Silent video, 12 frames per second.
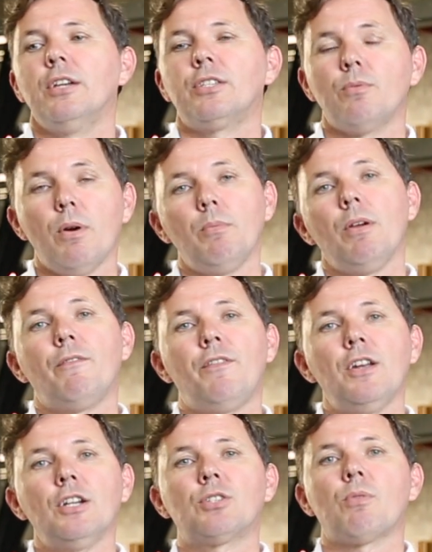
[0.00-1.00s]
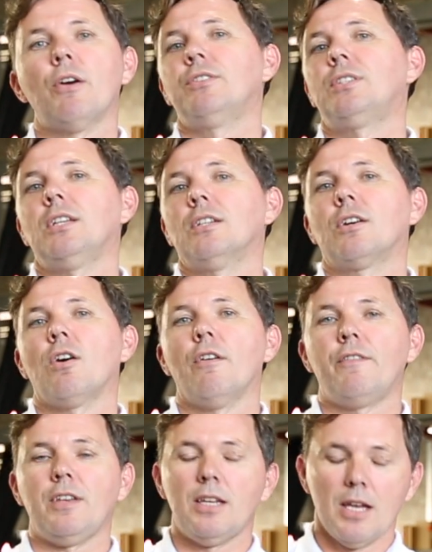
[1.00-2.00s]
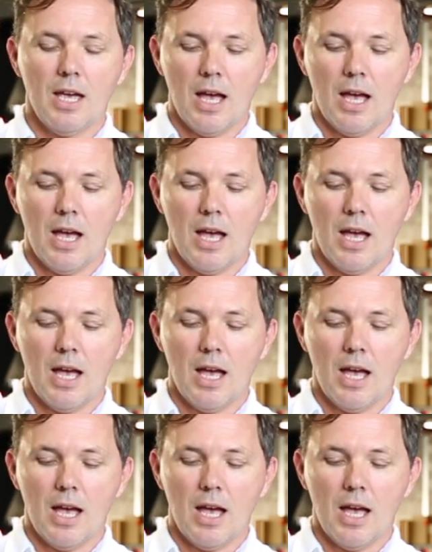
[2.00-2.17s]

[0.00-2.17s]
So when we finish roasting the coffee,